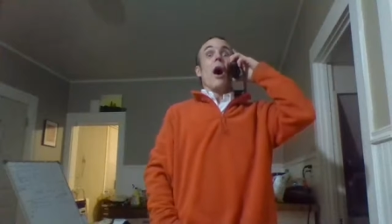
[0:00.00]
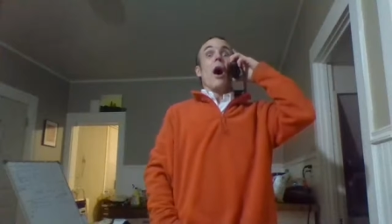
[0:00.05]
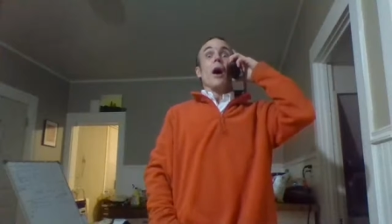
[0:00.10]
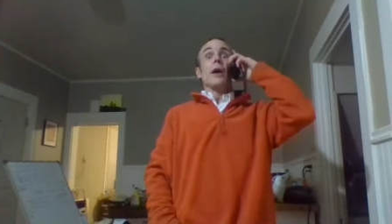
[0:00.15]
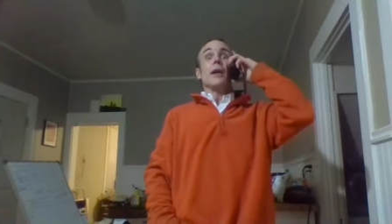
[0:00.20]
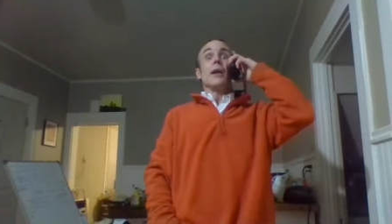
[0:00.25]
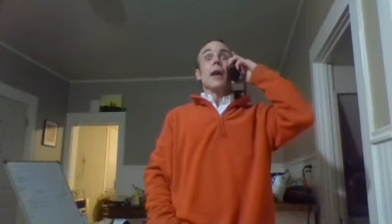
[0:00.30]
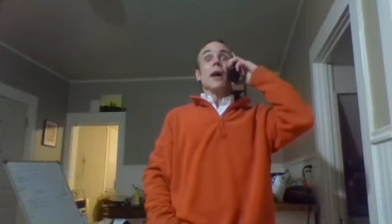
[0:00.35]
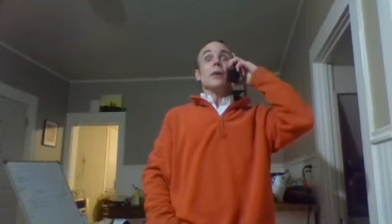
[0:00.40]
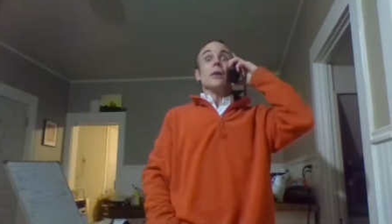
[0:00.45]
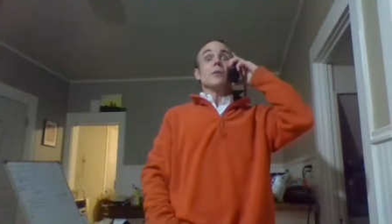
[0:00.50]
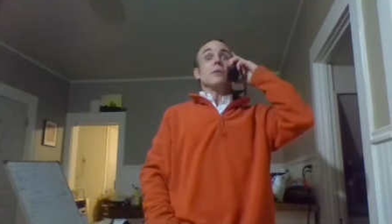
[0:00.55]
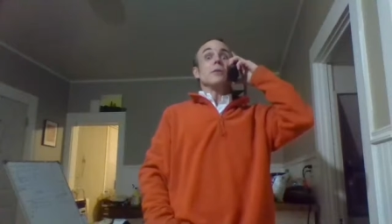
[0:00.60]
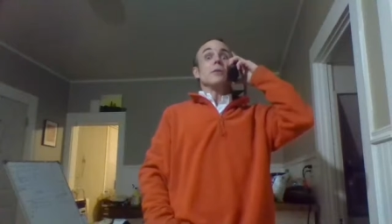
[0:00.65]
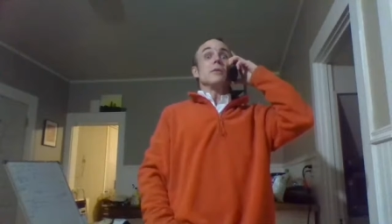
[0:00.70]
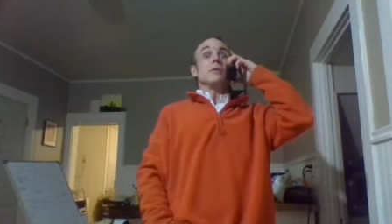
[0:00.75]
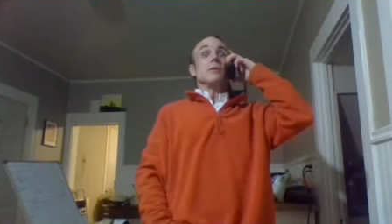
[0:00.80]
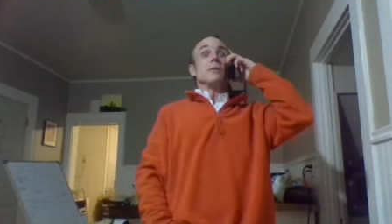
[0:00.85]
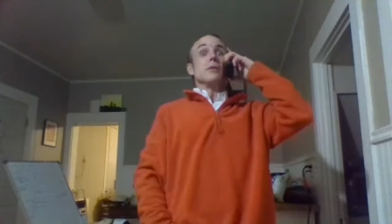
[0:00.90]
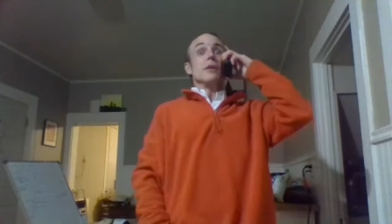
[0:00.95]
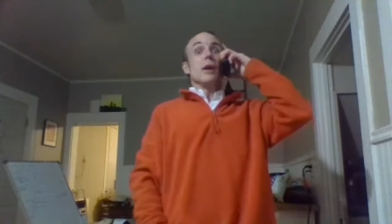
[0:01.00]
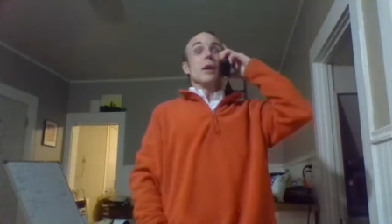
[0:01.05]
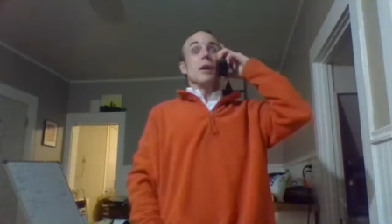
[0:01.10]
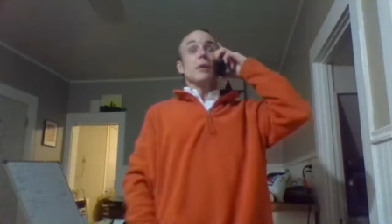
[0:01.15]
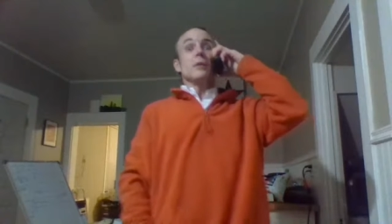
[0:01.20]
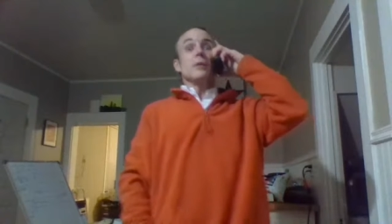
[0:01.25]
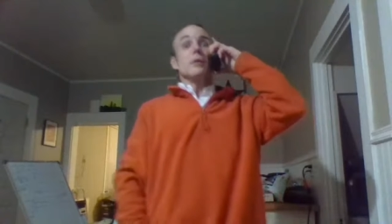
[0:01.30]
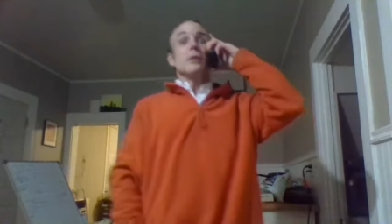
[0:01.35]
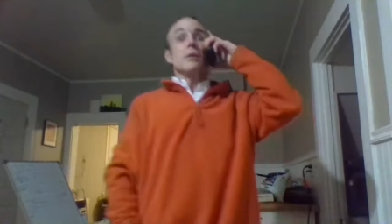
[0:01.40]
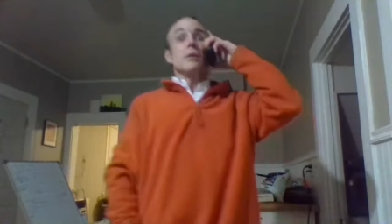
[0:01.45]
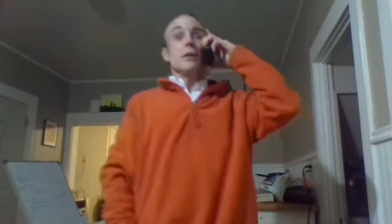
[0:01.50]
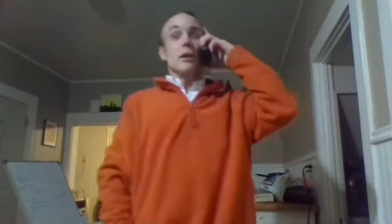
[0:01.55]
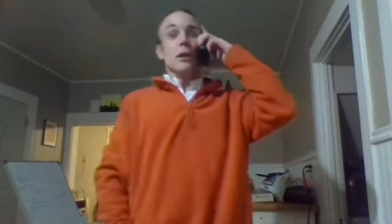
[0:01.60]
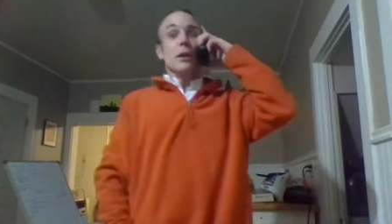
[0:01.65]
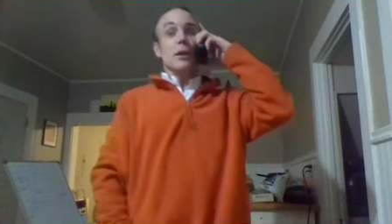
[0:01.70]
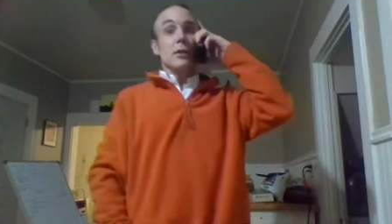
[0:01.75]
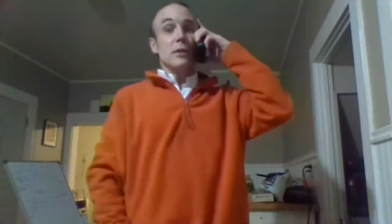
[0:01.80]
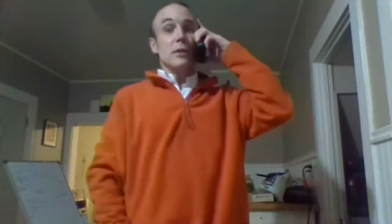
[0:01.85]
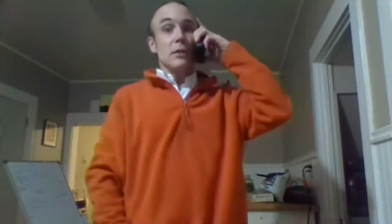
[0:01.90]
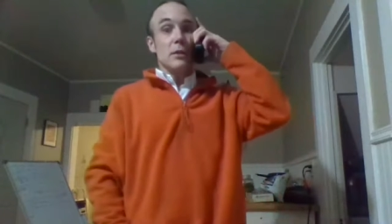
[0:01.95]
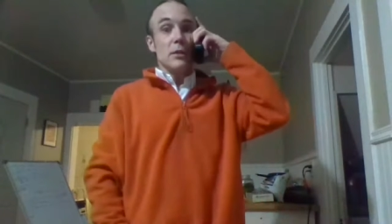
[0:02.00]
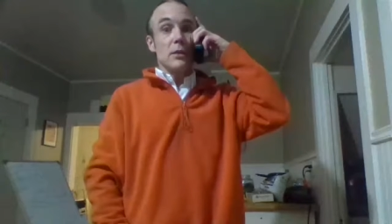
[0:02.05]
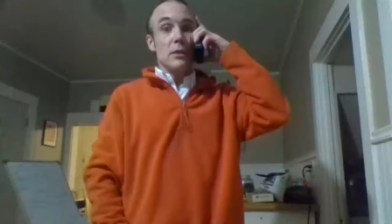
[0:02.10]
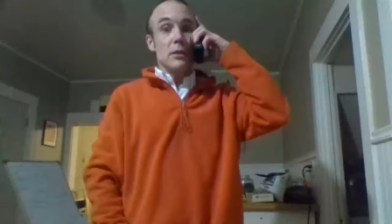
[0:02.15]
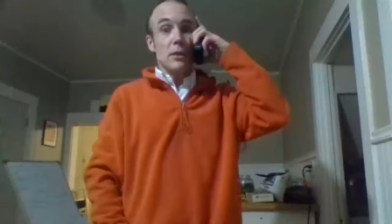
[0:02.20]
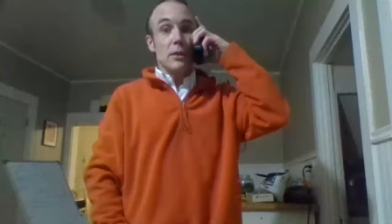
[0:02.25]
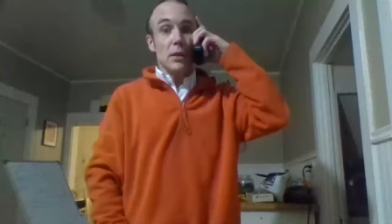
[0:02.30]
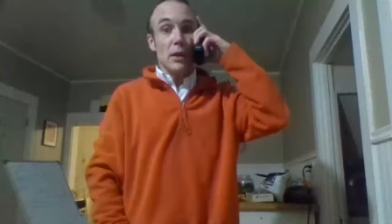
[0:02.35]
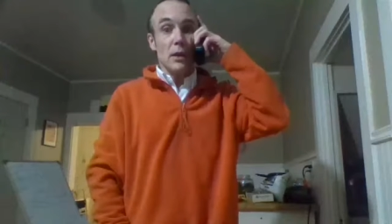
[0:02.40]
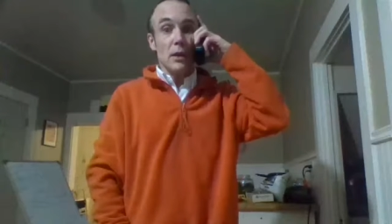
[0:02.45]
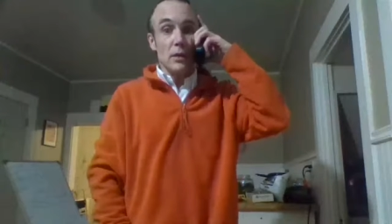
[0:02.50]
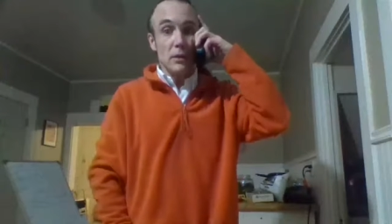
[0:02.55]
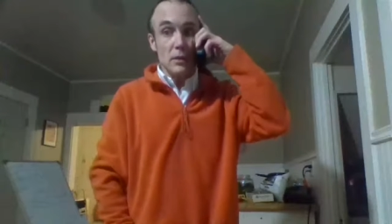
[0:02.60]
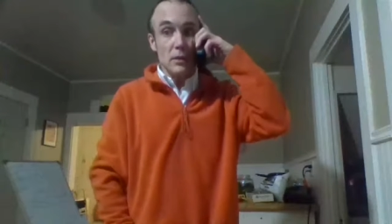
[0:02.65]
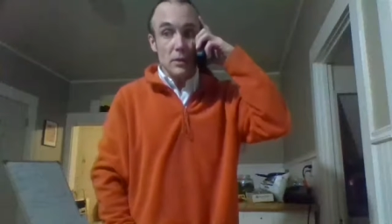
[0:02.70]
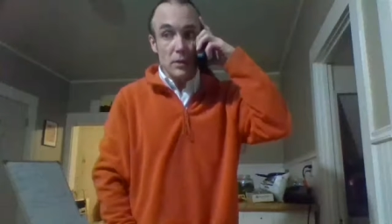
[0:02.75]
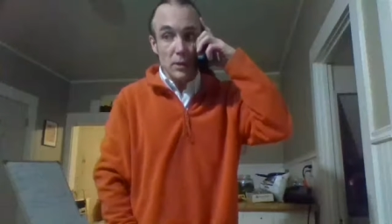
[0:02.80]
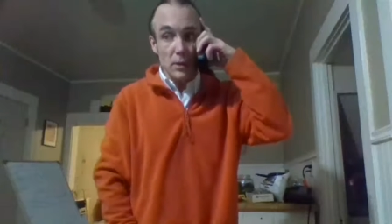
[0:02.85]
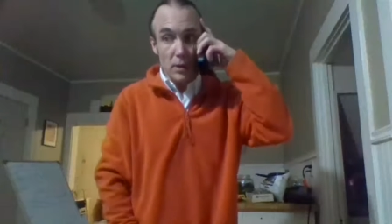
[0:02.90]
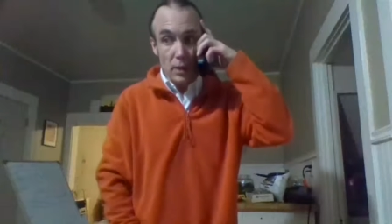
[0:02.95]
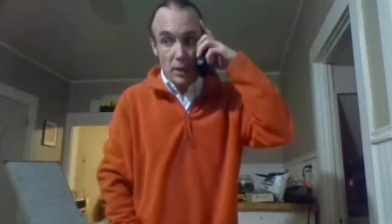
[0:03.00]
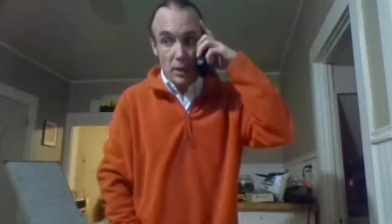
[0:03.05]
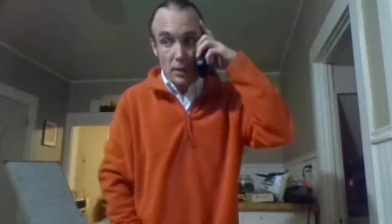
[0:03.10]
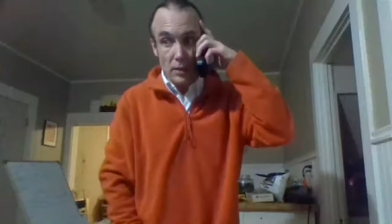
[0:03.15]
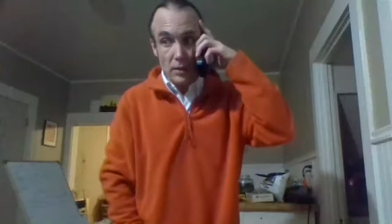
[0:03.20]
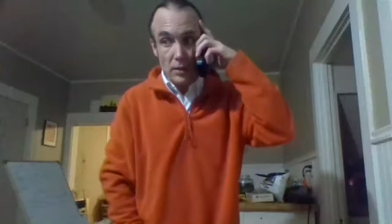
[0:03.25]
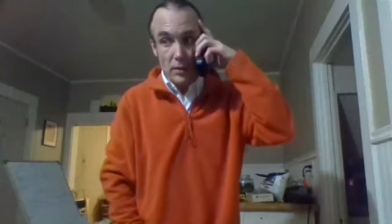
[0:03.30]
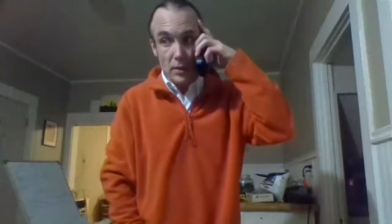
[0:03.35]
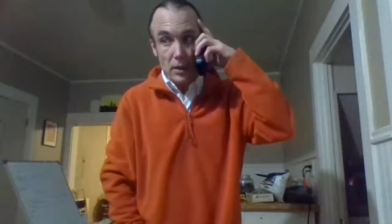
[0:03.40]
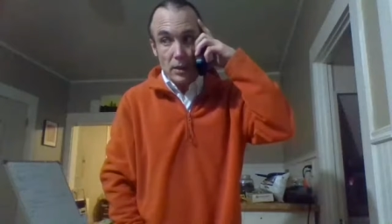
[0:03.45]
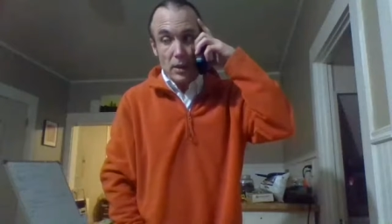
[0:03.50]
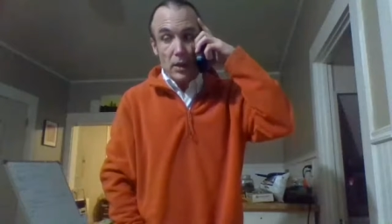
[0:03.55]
Yes, yes, yes, yes, yes.